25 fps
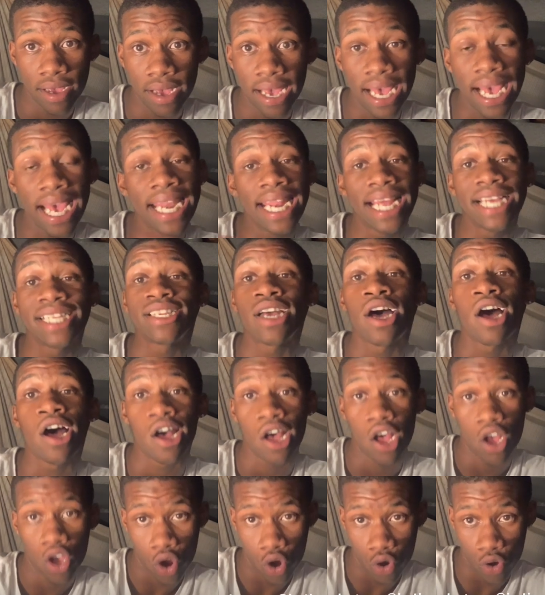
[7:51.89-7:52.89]
And it's a
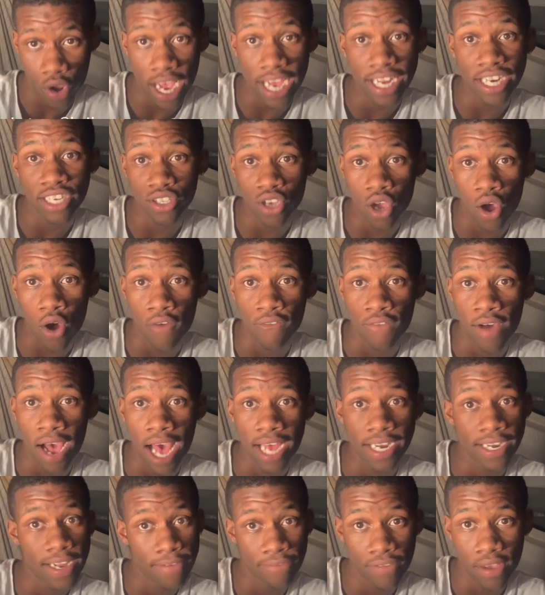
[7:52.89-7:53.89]
and it's
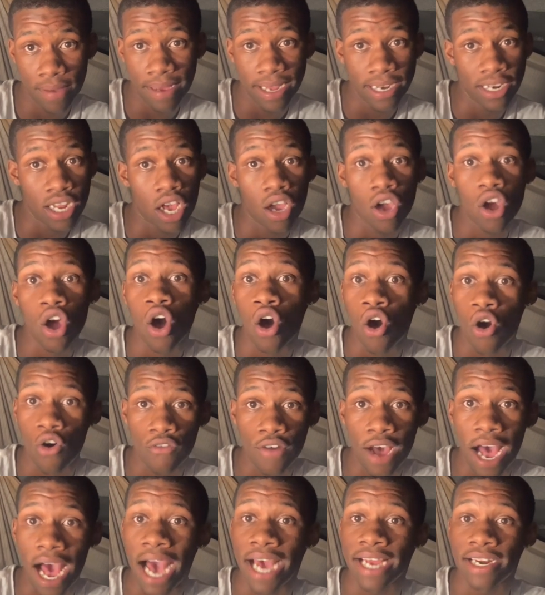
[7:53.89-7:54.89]
COVID. You feel me? The
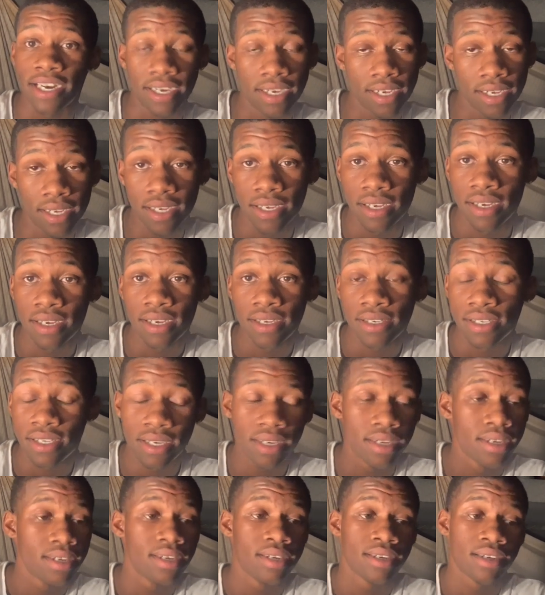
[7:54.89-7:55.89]
COVID.
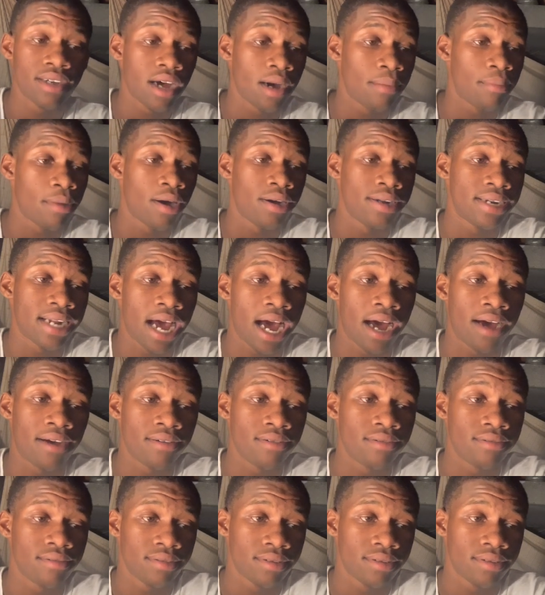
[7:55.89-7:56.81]
Come on now.